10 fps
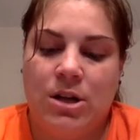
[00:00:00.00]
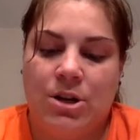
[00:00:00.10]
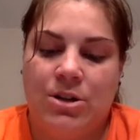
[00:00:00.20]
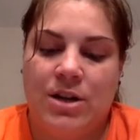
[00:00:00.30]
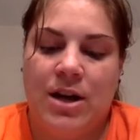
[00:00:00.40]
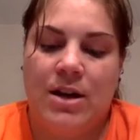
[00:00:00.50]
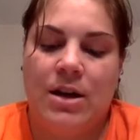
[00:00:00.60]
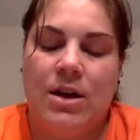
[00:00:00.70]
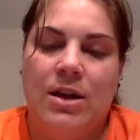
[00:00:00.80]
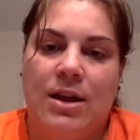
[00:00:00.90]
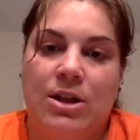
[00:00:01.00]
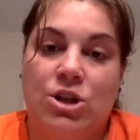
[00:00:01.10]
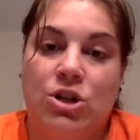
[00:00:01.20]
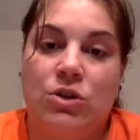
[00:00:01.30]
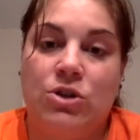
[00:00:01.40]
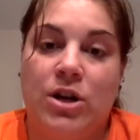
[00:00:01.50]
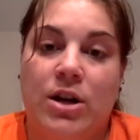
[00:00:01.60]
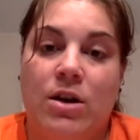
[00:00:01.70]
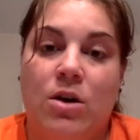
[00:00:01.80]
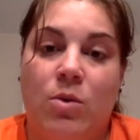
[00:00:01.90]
to understand that the children,